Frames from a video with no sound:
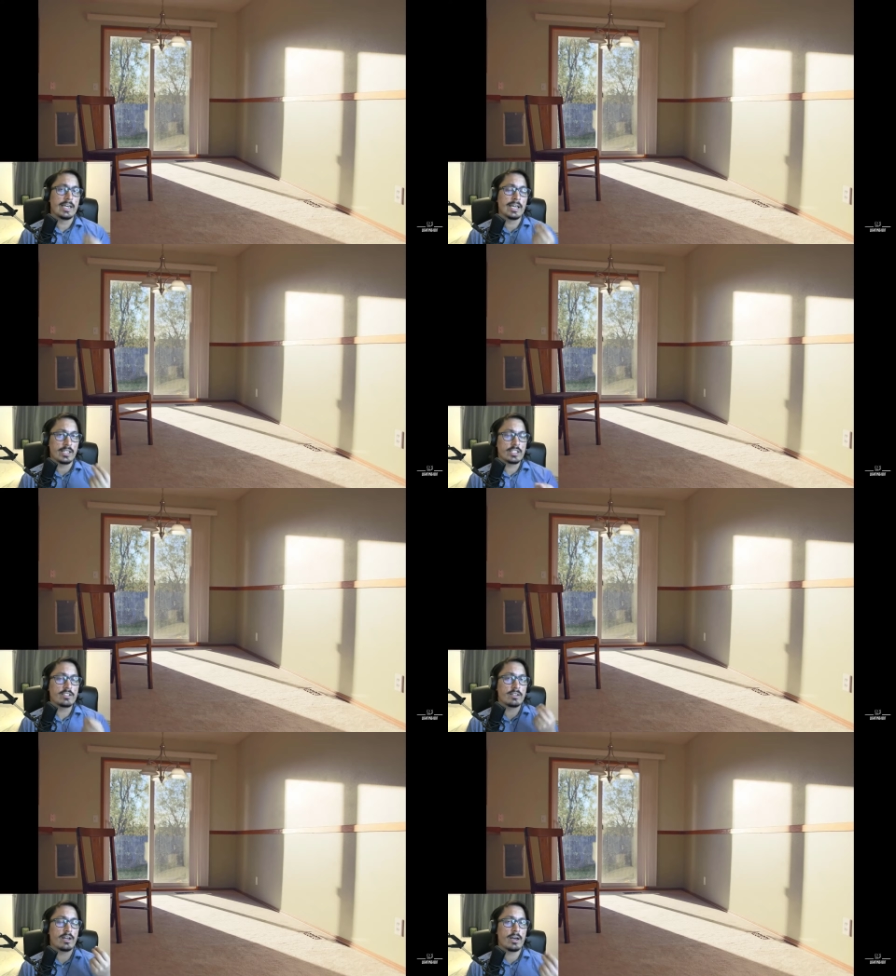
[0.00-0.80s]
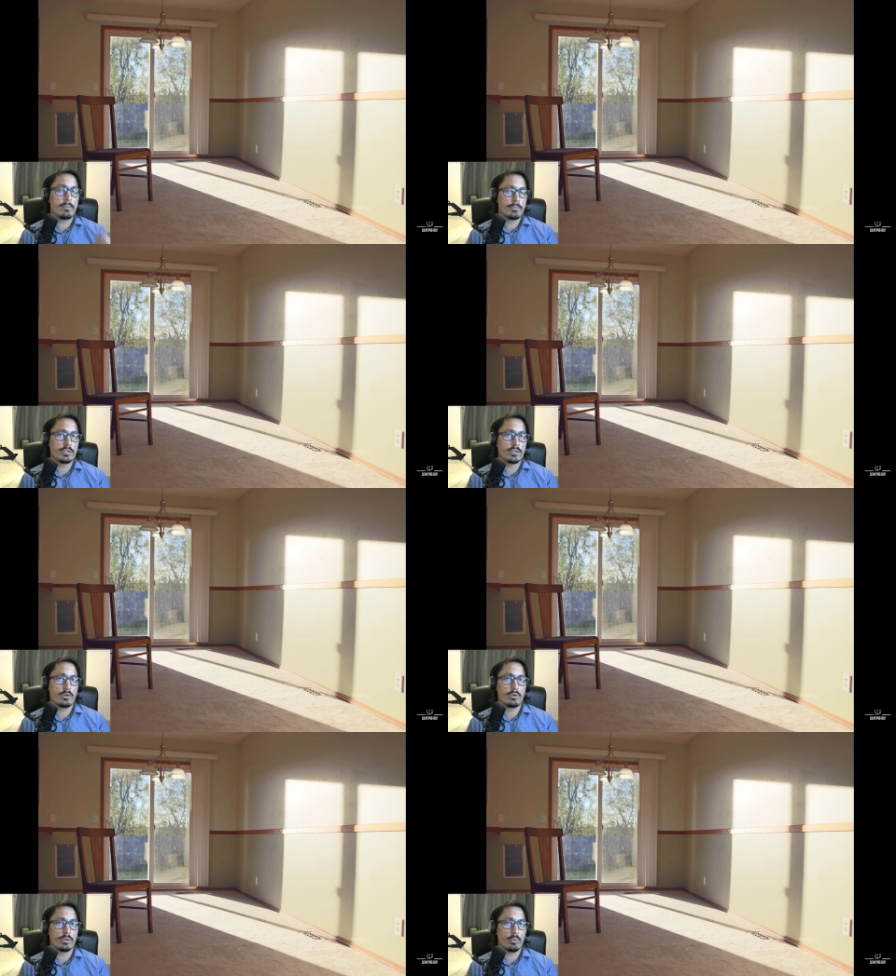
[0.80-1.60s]
In this
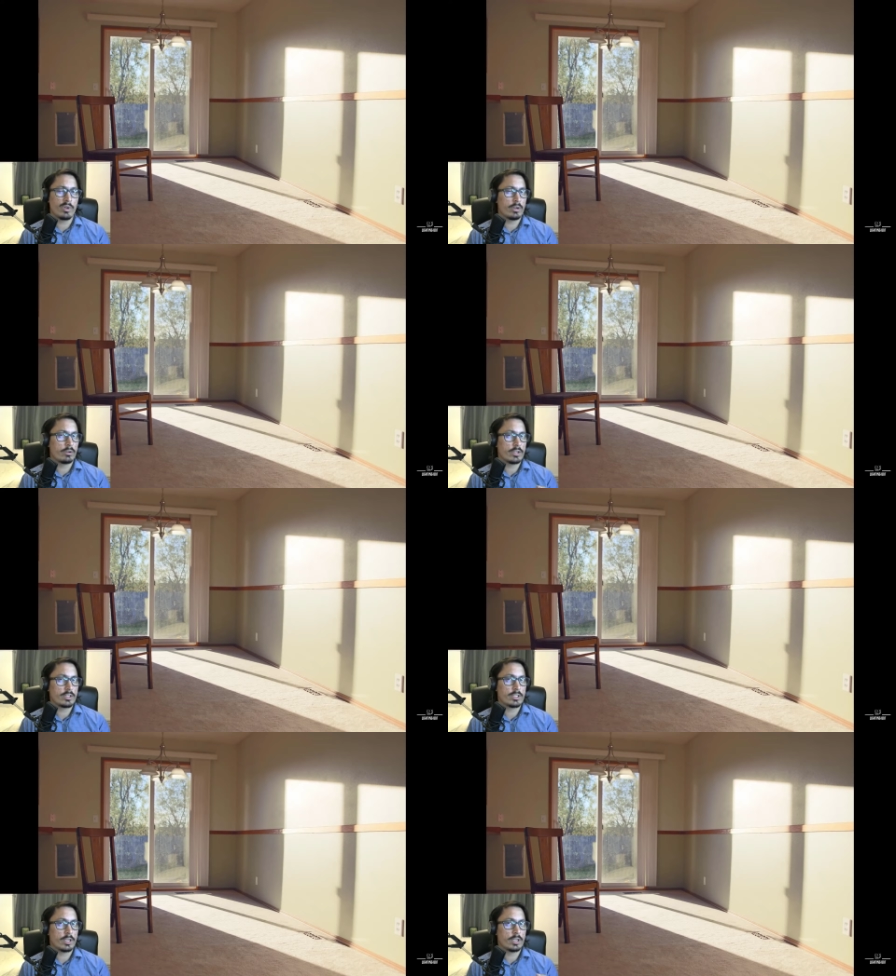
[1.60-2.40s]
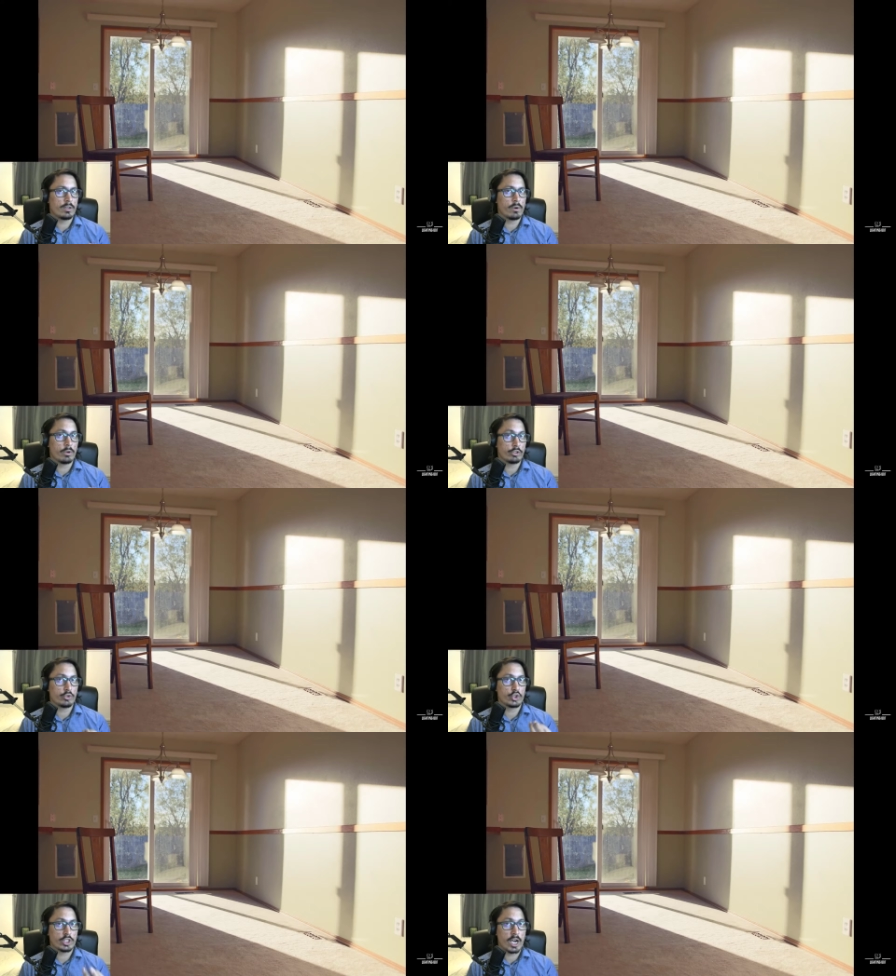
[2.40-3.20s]
episode, we're not necessarily going
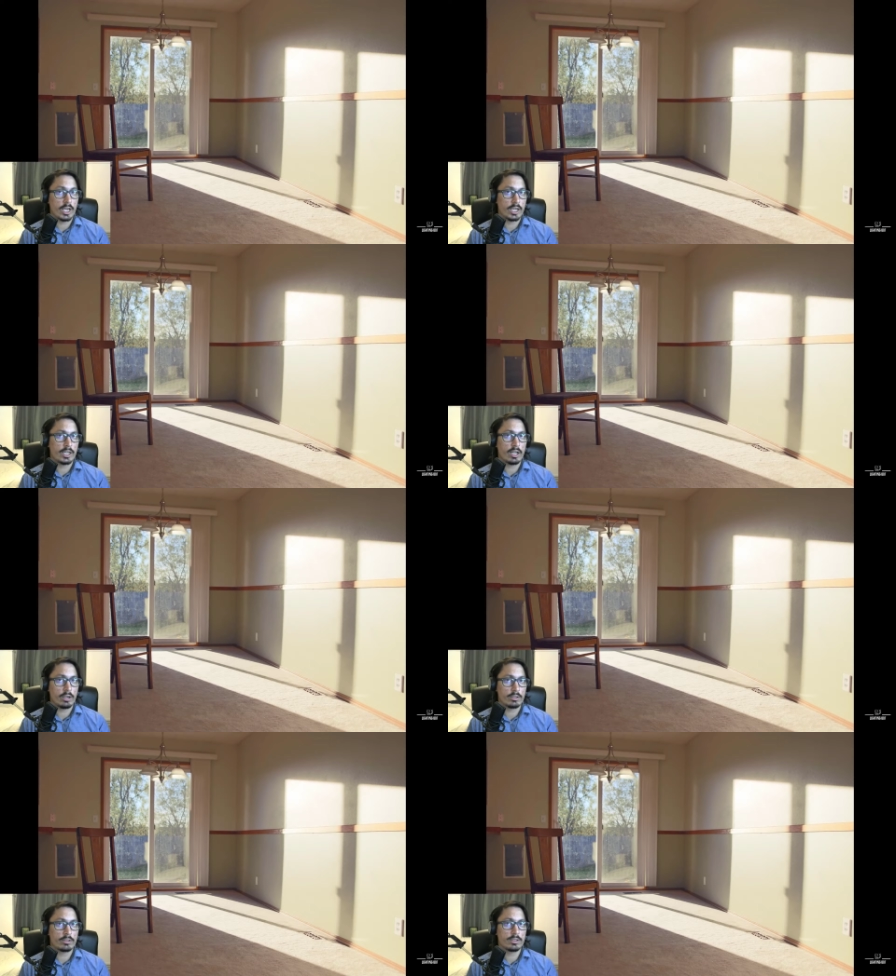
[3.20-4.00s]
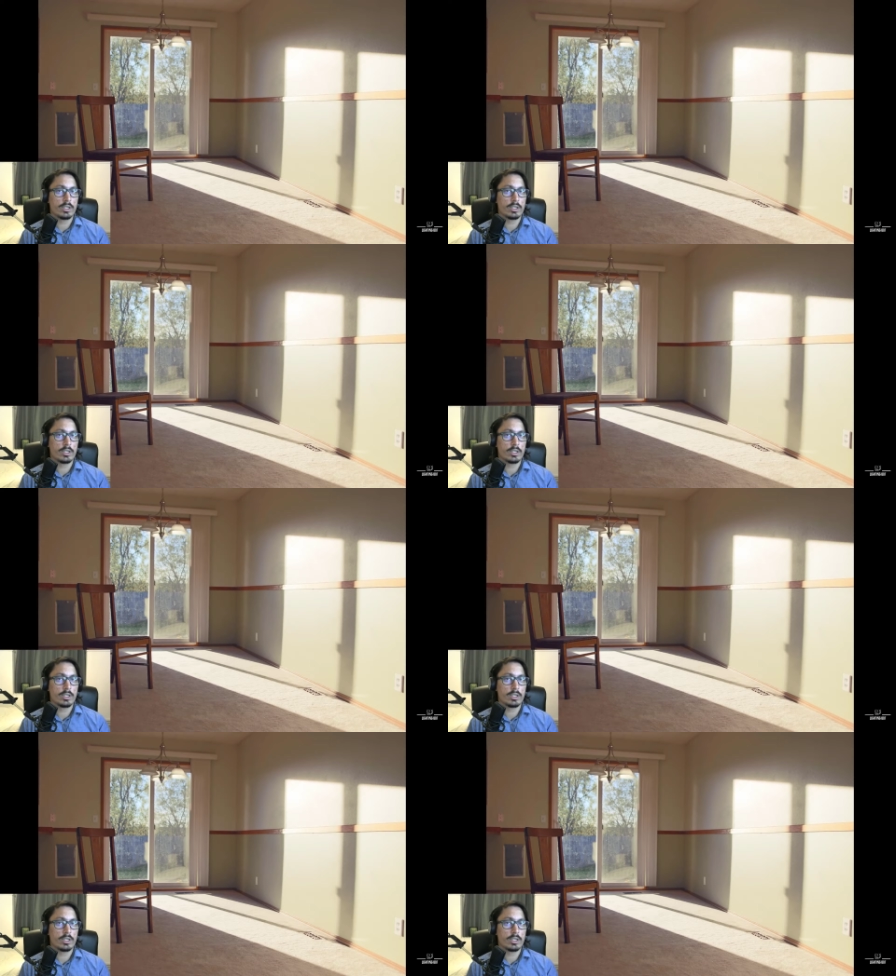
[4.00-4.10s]
to skylight a lot,